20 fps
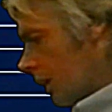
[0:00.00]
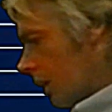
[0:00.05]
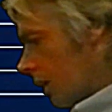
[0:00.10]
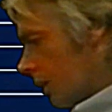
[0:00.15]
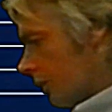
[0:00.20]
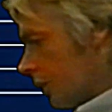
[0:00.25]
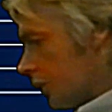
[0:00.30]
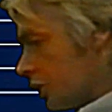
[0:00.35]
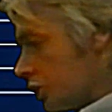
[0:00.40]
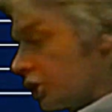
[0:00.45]

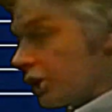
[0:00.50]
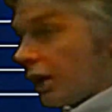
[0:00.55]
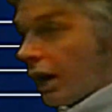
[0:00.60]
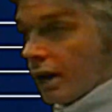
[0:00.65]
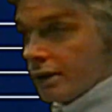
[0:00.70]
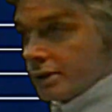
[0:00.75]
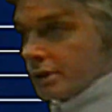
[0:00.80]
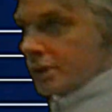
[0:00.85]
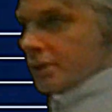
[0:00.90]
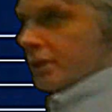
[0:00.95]
The
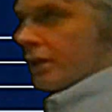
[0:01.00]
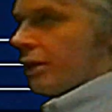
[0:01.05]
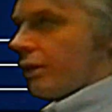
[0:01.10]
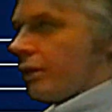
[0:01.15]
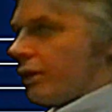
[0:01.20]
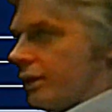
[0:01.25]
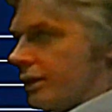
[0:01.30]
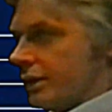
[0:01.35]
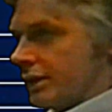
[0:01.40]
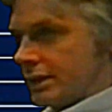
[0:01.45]

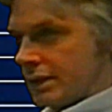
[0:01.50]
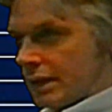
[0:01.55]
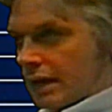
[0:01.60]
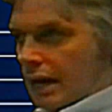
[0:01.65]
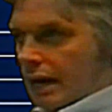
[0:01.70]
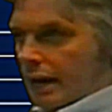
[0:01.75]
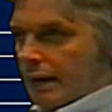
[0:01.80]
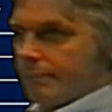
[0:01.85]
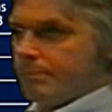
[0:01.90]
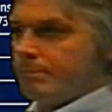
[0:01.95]
Chancellor at the
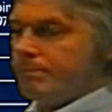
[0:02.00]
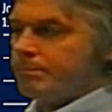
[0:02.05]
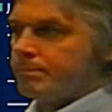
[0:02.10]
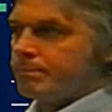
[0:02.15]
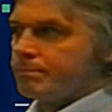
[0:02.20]
time,